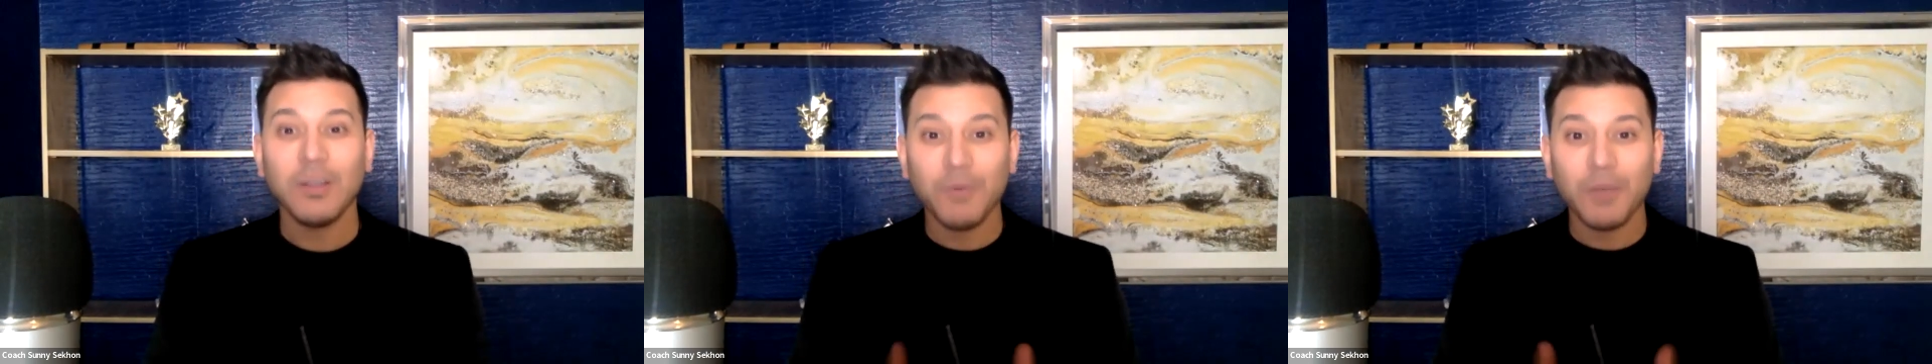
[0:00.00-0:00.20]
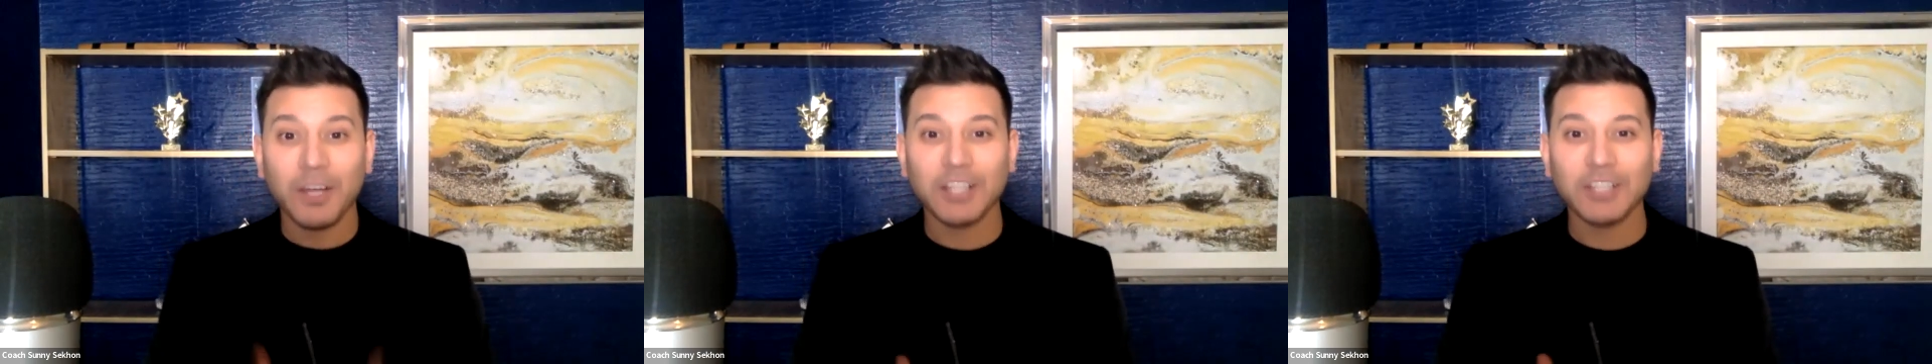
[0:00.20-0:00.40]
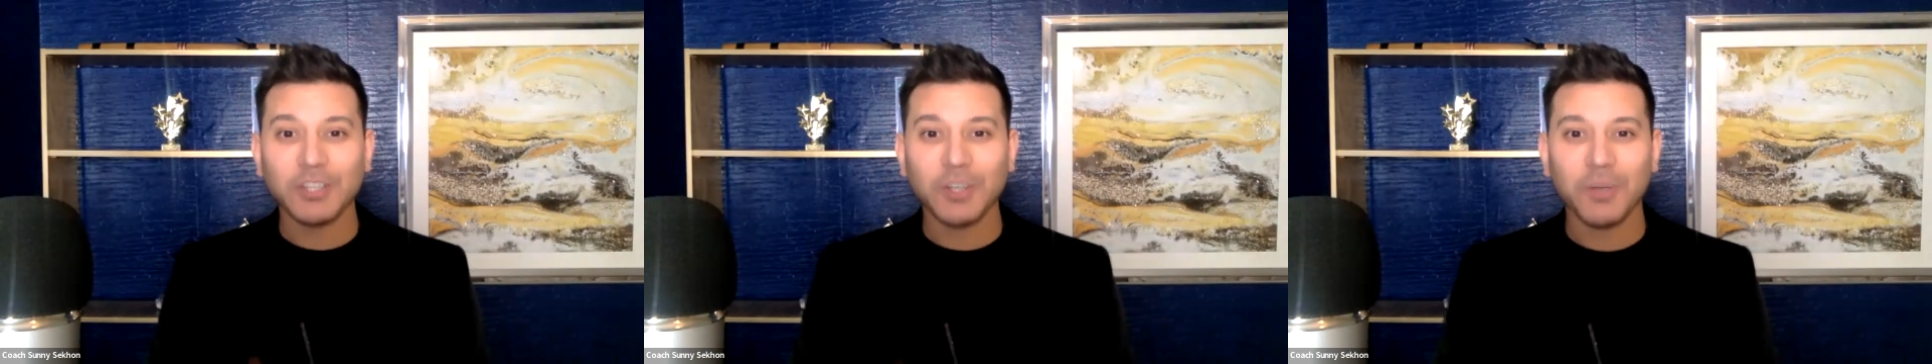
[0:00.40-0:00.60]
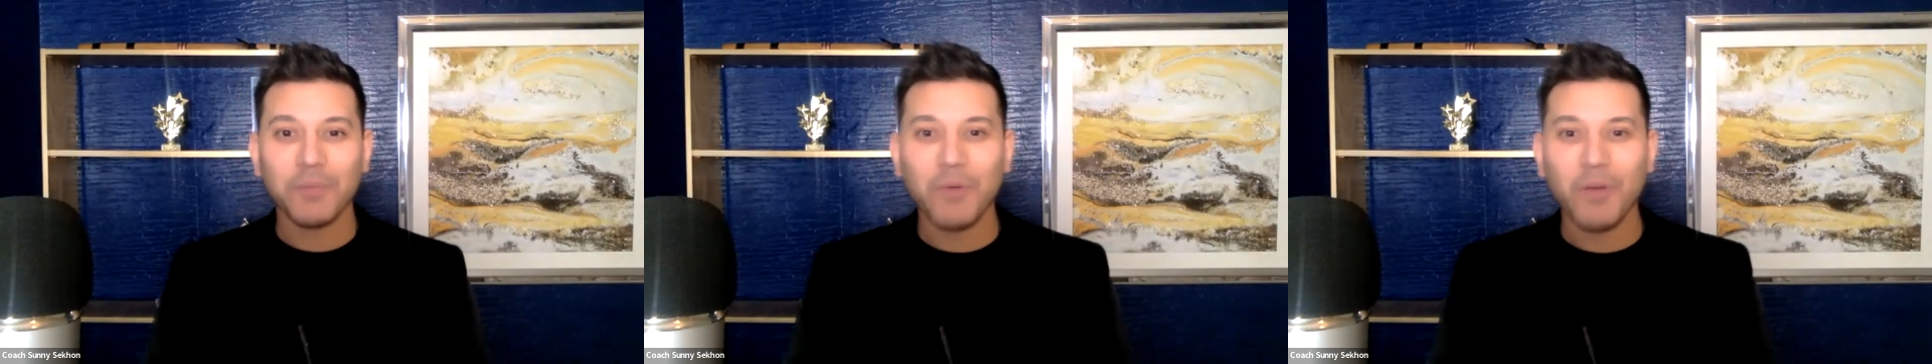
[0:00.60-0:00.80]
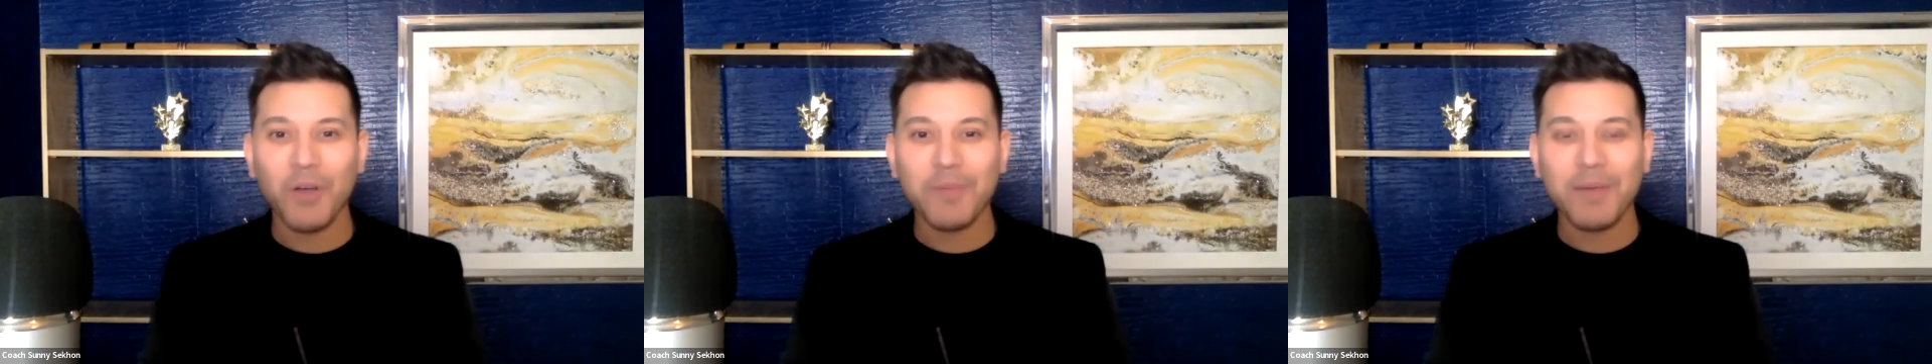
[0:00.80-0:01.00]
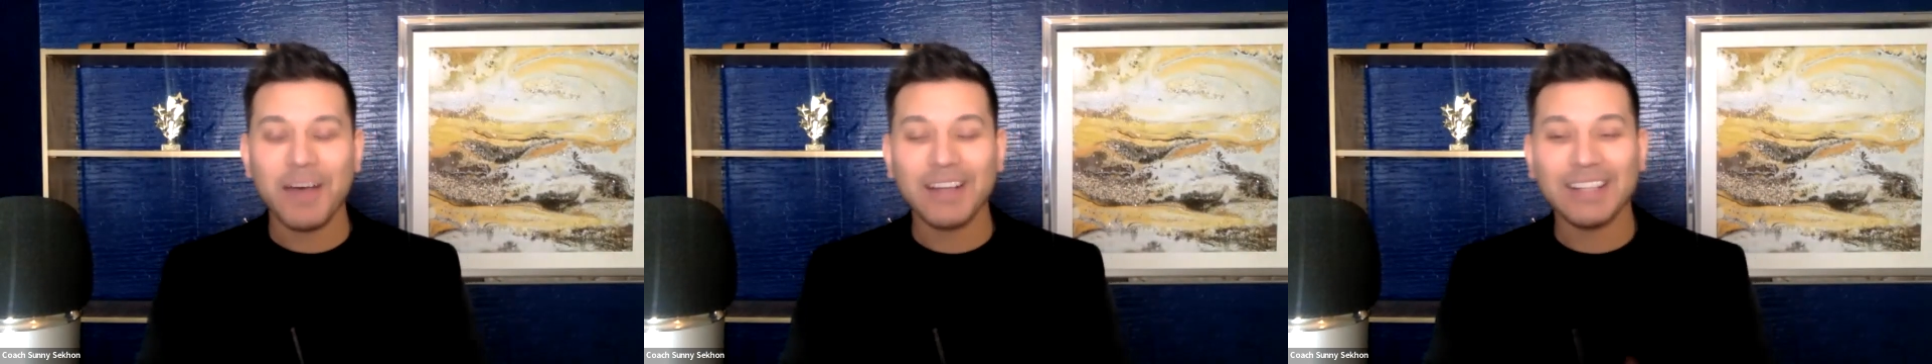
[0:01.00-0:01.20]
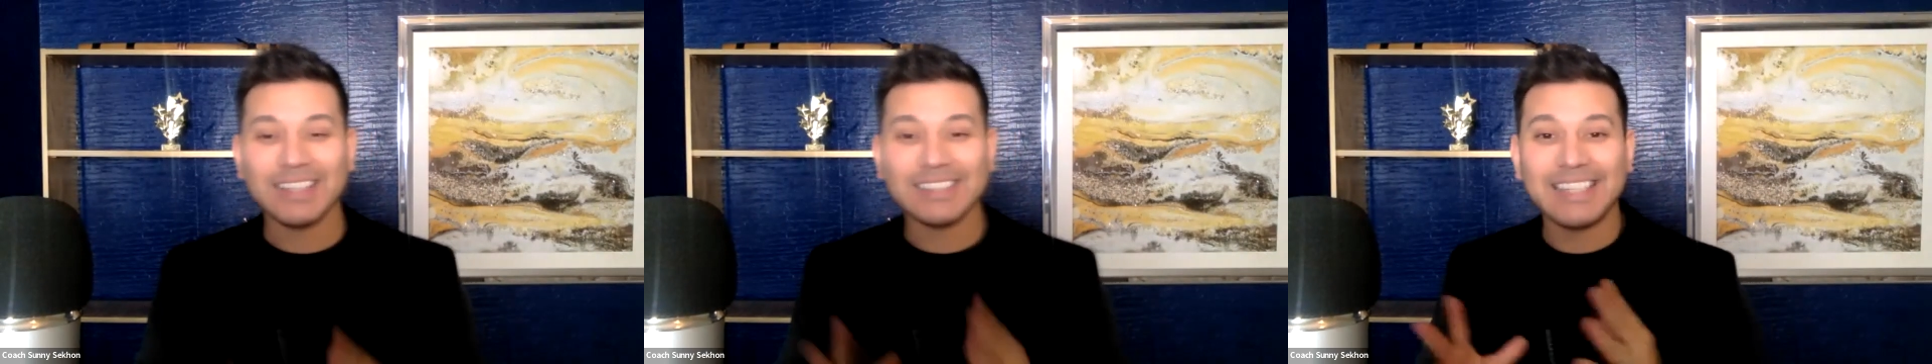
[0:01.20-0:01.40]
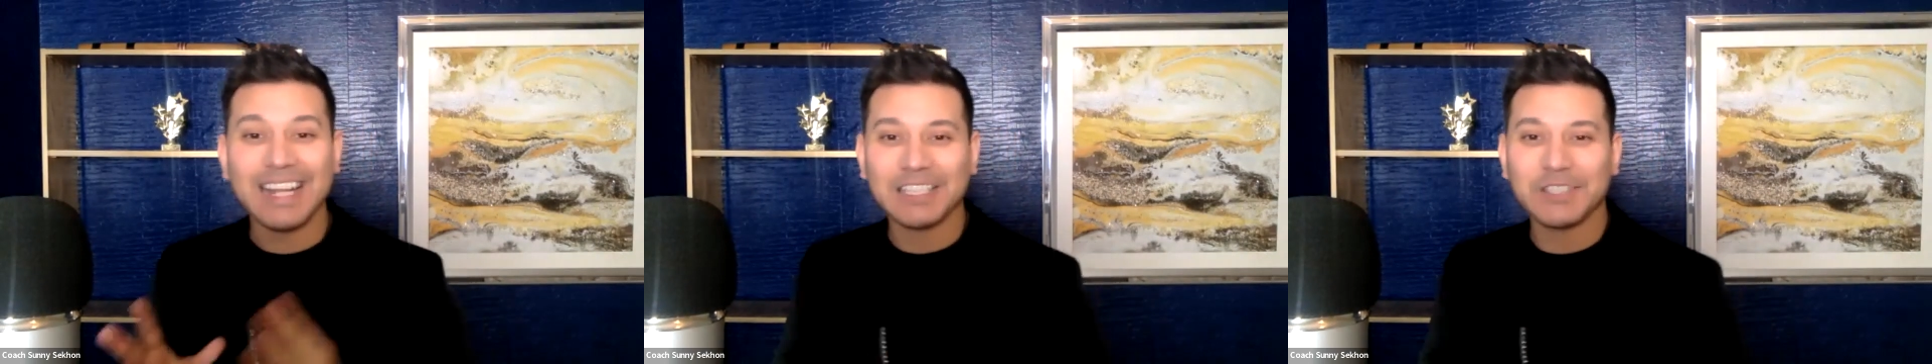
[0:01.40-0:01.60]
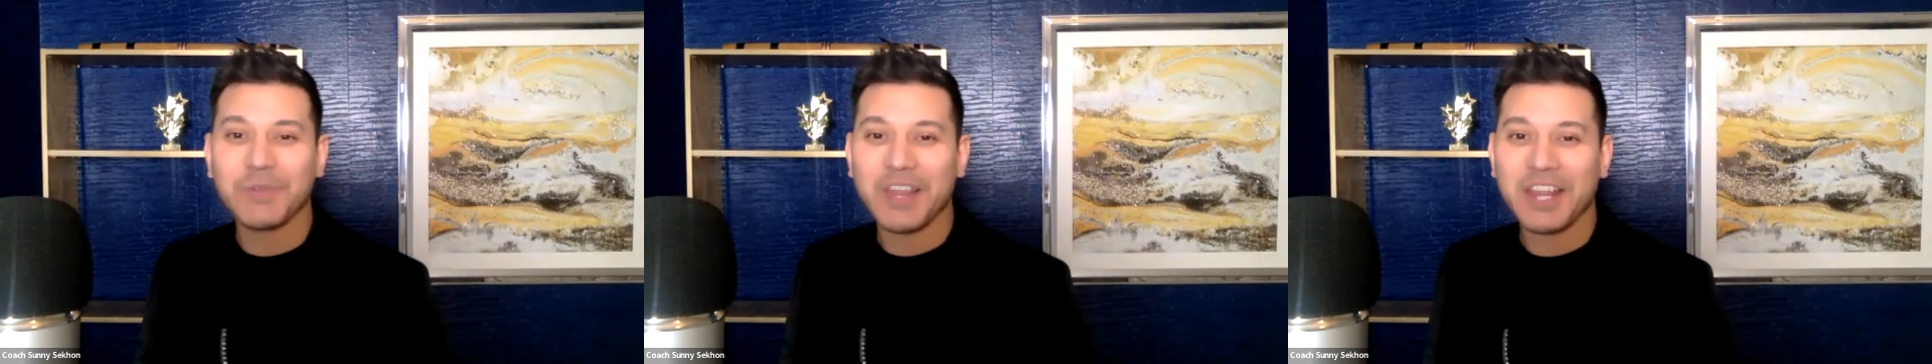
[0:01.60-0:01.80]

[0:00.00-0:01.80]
We're going to talk more about this next